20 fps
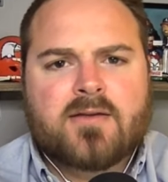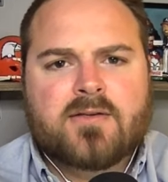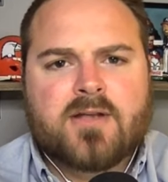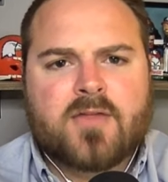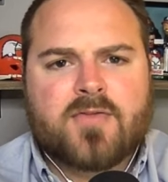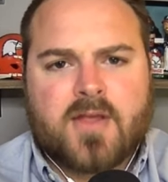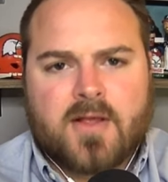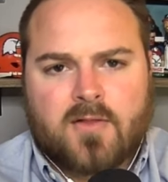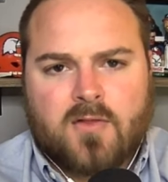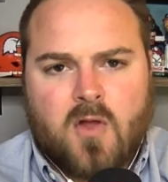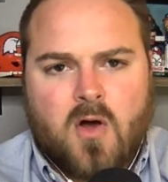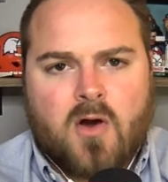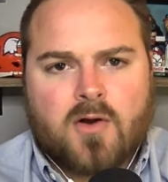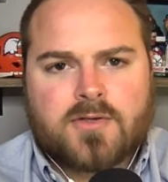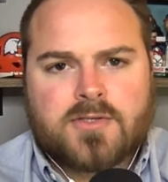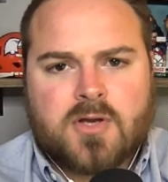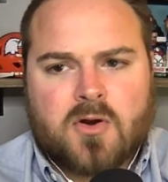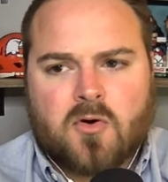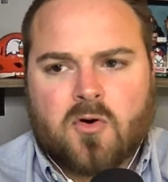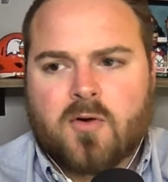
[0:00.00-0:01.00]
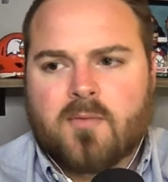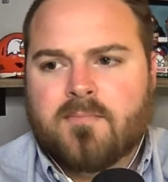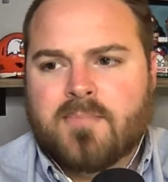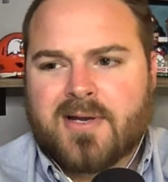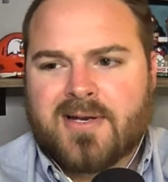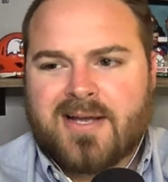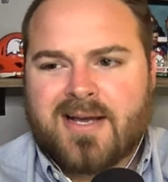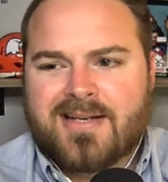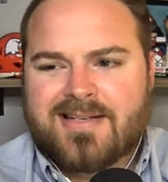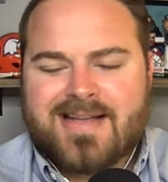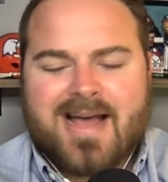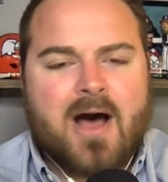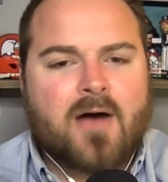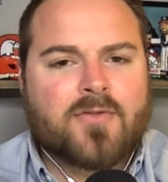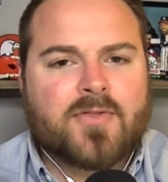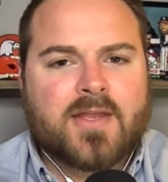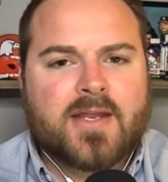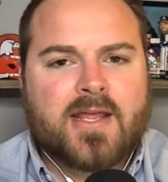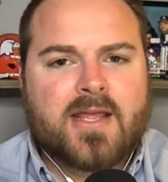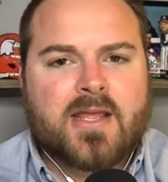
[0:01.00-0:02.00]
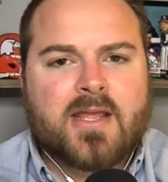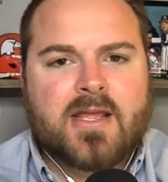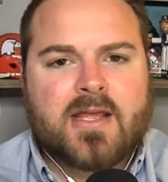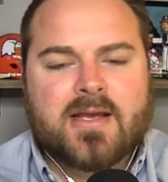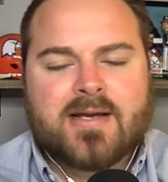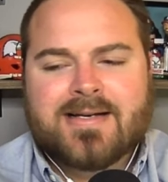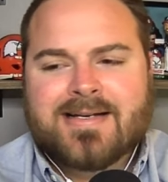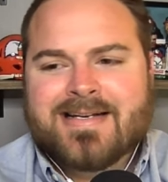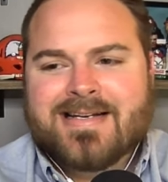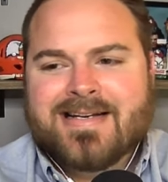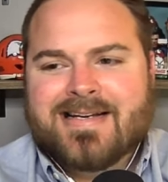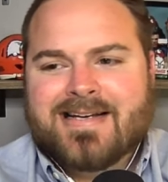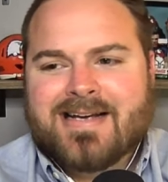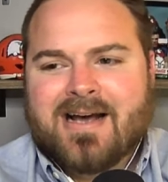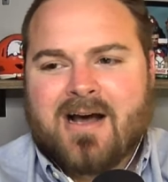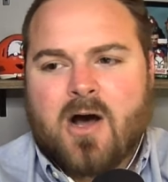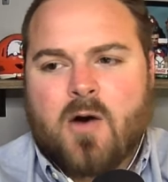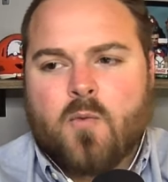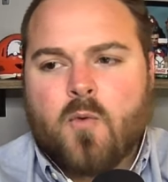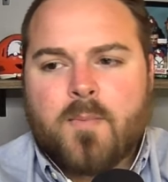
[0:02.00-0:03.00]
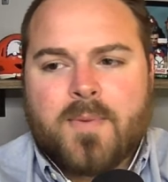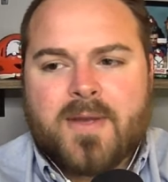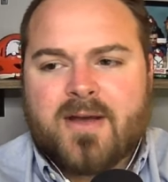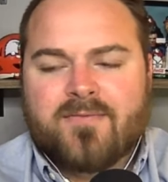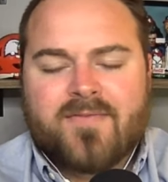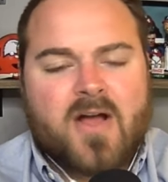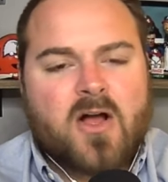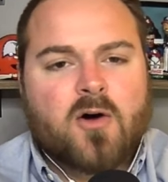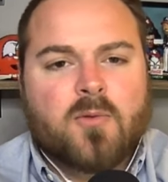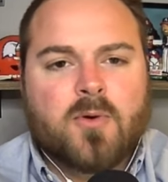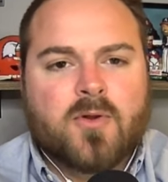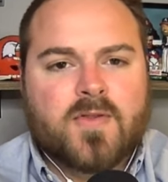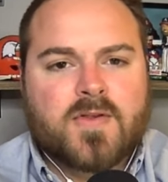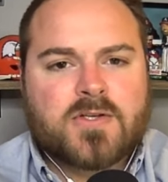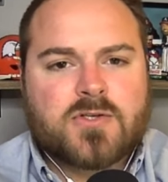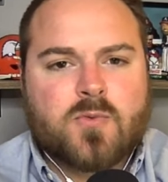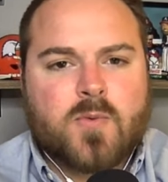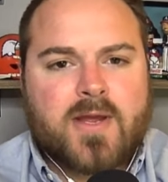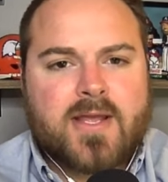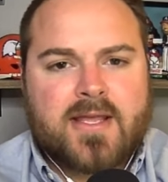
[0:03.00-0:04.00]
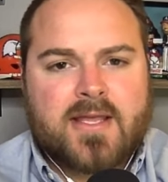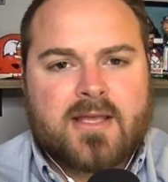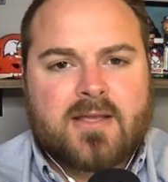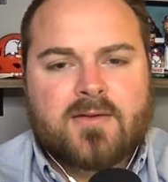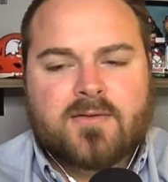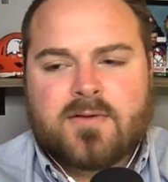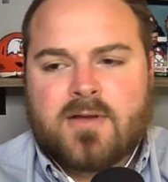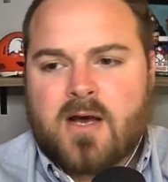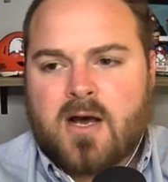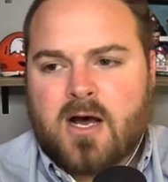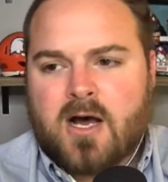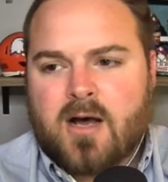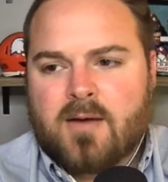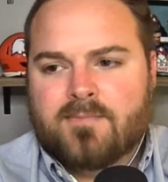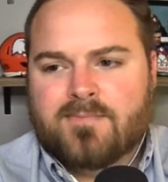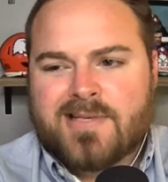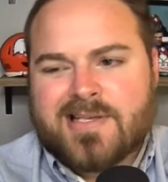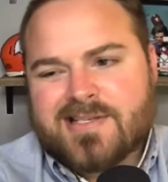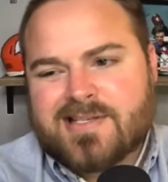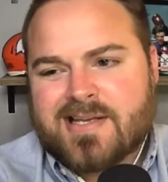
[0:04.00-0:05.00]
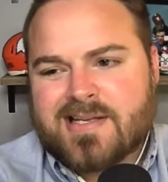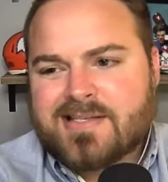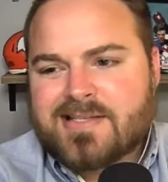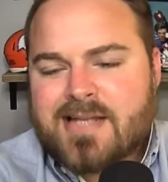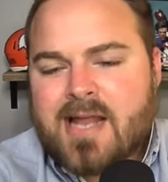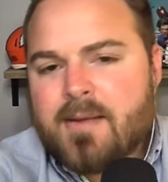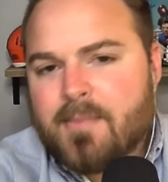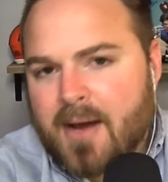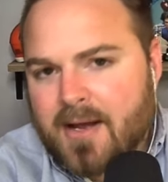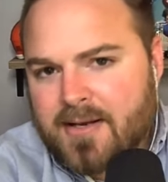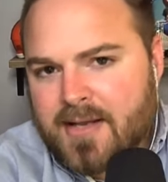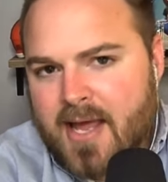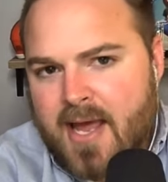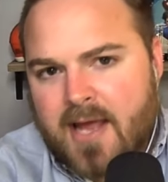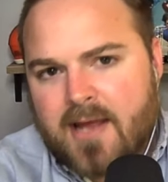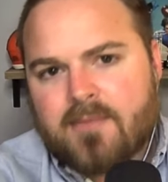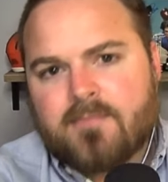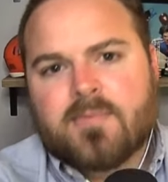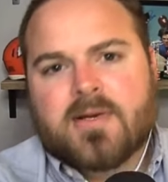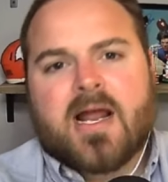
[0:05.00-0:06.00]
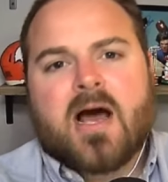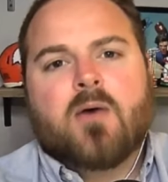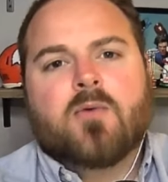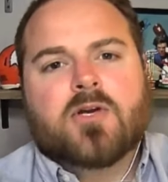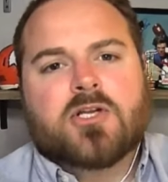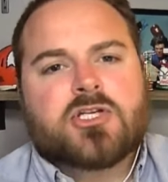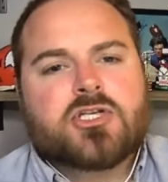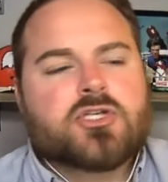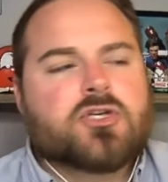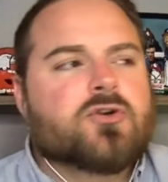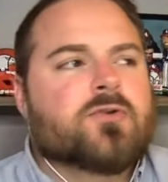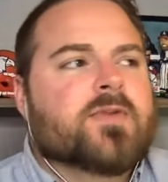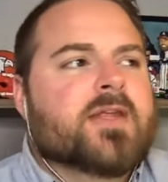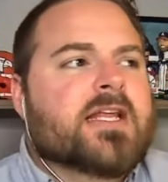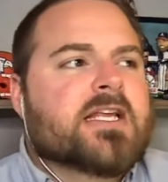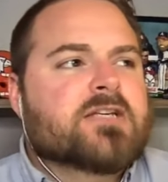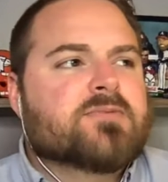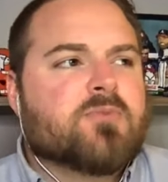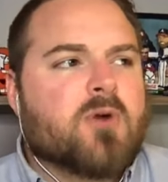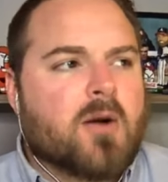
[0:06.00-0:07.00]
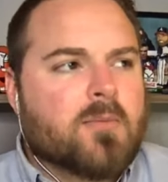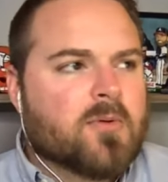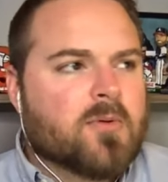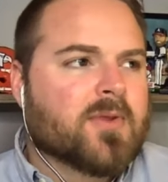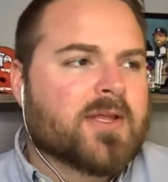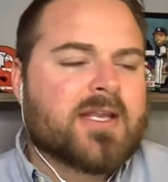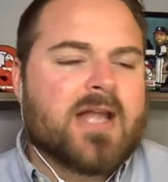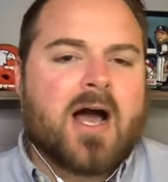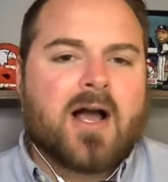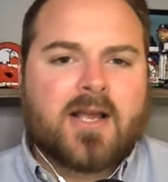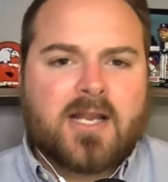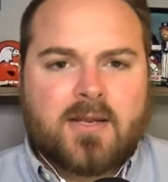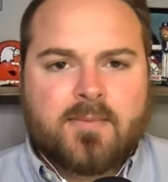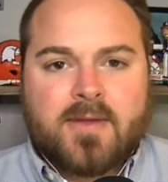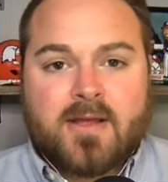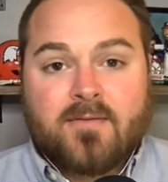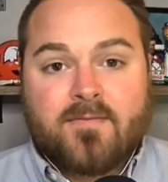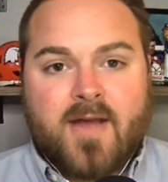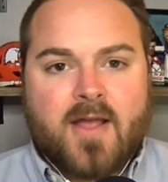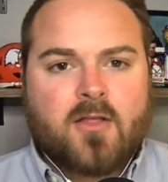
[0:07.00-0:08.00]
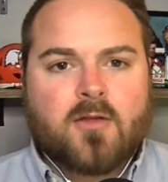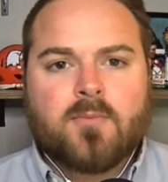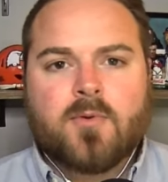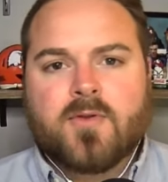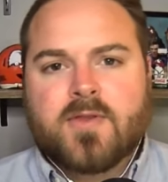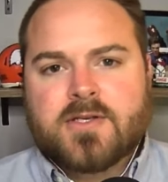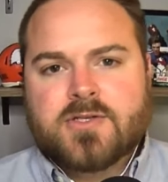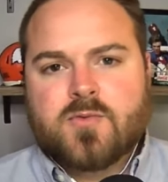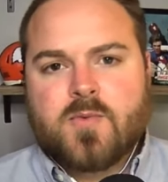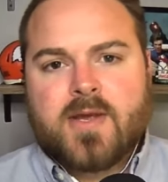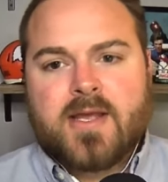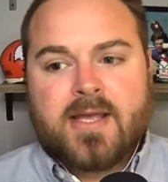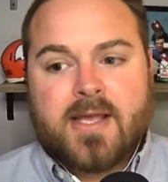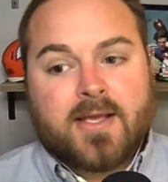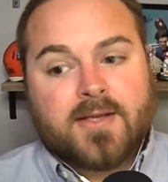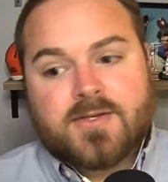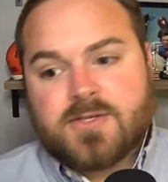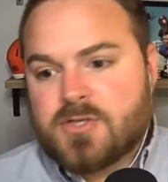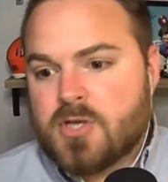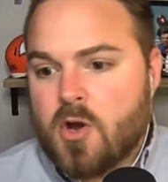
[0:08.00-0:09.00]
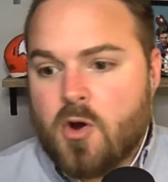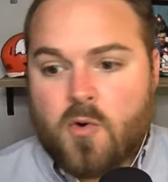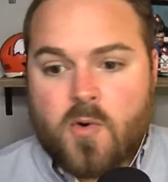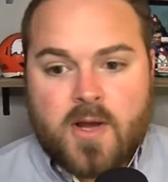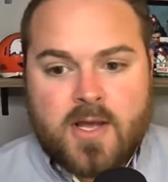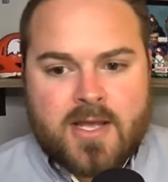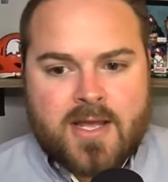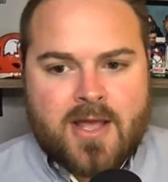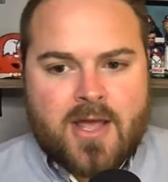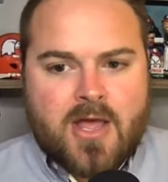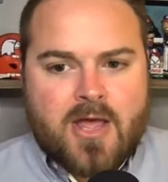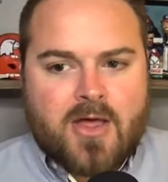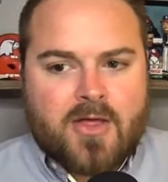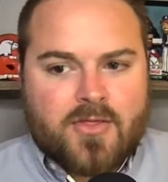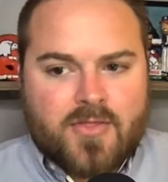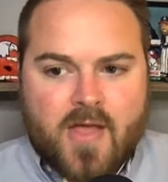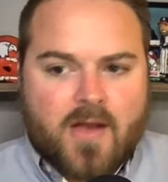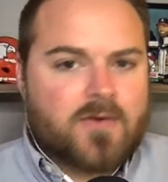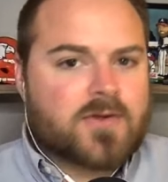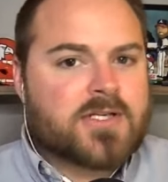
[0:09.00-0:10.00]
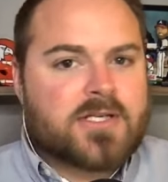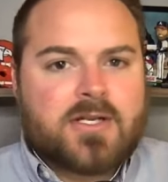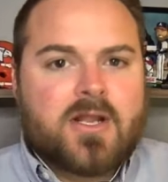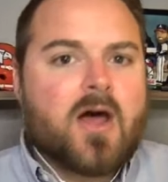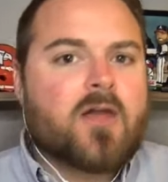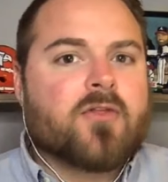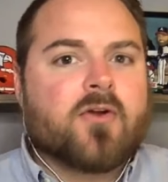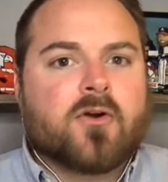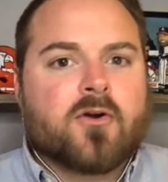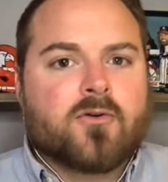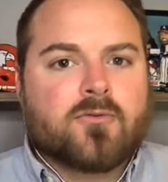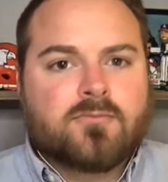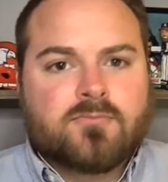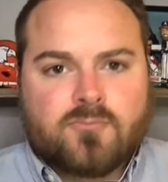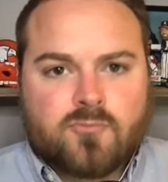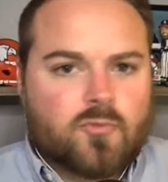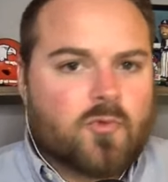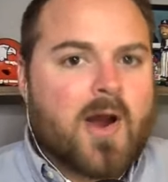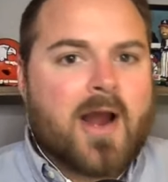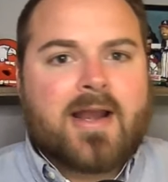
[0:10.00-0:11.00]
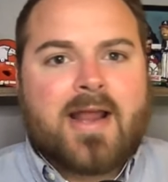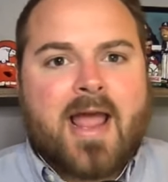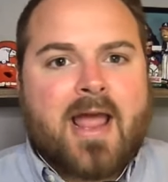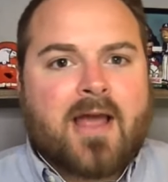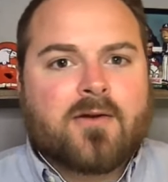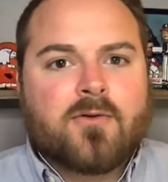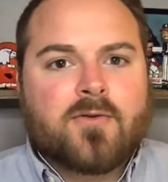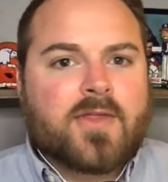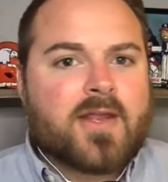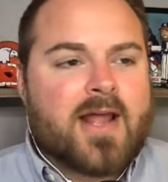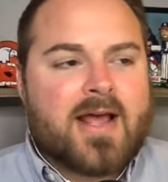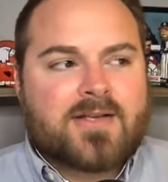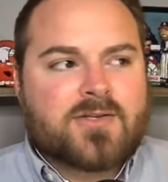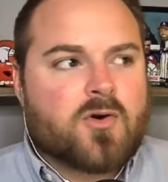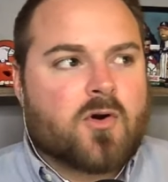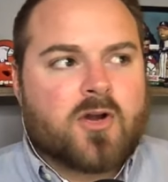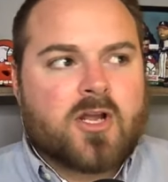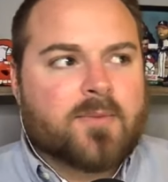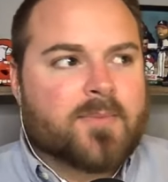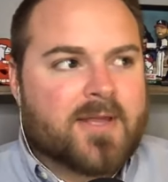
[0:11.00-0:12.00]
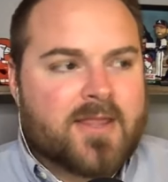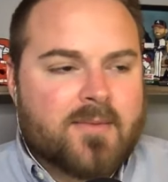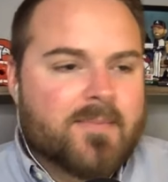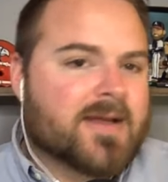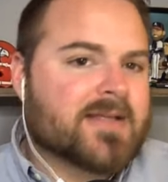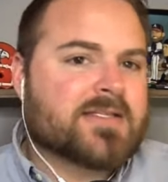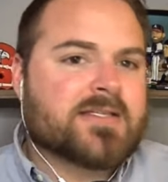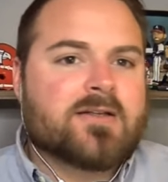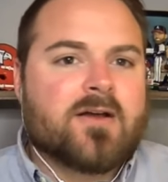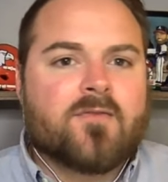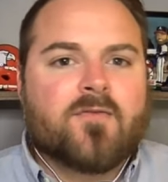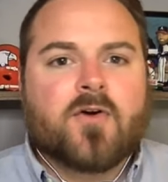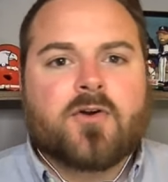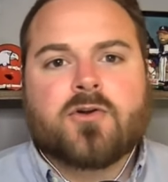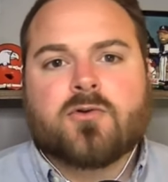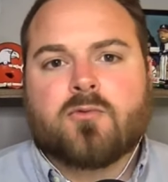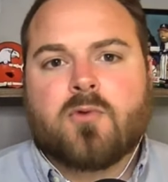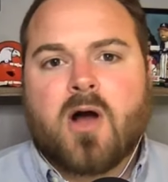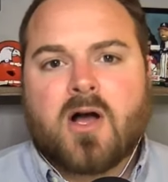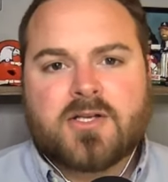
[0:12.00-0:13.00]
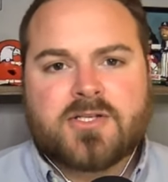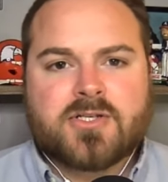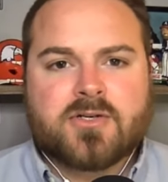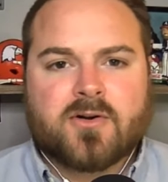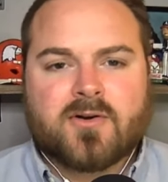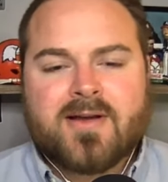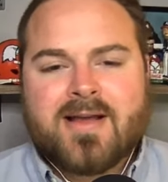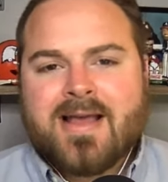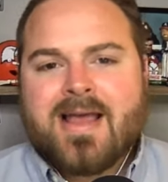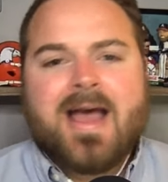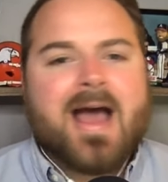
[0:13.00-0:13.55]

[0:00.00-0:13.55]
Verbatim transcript: Nothing long term, but I doubt that he uh, will be available this weekend. Um, it's it's day by day, but I would assume that he's probably not going to be available this weekend. So there's another right hander that has arguably the best stuff on your roster.